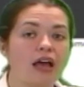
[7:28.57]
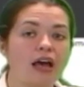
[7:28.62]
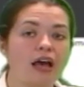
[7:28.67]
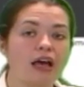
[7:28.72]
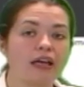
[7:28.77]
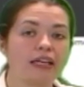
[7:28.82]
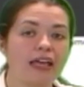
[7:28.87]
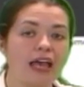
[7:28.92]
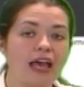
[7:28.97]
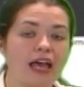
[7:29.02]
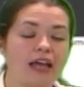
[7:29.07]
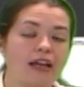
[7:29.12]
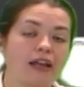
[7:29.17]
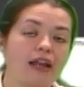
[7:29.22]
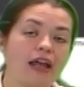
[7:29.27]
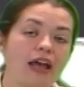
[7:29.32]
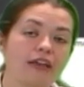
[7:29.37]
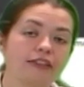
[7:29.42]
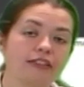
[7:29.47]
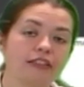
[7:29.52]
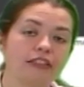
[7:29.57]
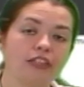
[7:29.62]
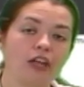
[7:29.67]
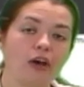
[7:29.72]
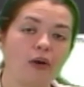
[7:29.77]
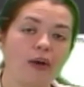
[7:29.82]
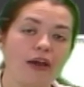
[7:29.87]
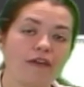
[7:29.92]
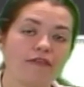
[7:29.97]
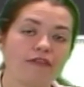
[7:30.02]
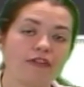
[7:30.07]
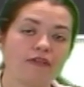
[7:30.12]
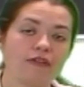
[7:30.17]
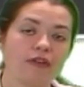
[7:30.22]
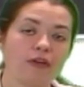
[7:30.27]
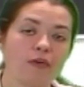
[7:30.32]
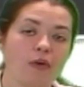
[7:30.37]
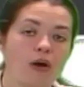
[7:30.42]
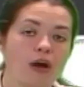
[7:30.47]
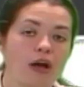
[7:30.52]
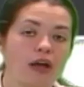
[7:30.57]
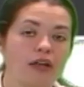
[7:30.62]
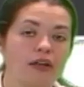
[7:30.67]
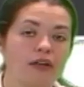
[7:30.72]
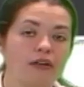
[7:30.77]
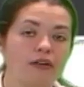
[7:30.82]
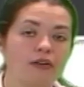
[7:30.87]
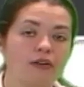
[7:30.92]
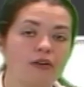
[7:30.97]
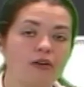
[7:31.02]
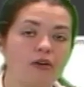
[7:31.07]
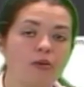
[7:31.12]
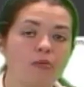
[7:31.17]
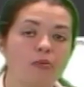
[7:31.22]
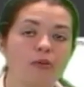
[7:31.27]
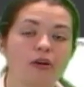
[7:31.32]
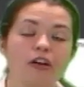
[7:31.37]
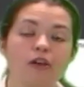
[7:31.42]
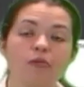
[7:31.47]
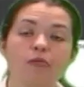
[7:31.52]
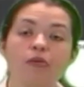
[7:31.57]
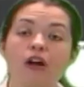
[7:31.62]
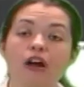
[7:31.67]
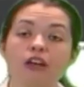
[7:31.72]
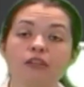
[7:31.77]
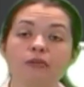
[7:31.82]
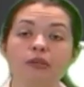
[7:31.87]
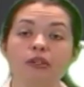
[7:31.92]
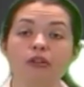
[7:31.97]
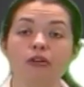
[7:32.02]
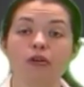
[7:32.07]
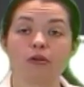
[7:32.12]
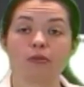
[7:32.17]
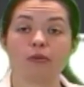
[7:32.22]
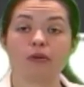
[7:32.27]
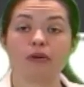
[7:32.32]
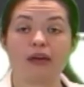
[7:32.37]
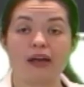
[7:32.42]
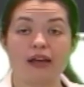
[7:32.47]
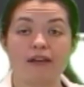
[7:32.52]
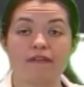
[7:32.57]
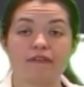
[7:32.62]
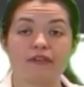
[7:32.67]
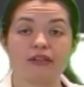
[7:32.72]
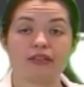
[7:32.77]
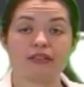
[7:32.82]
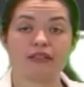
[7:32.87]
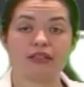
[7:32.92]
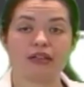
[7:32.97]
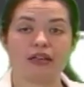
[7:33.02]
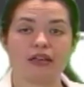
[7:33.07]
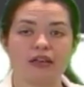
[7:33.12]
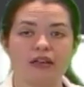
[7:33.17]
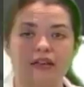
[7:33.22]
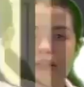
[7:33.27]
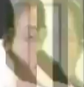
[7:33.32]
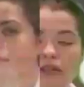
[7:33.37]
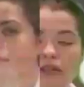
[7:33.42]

again, has a low FEV1, but an approximately normal FVC.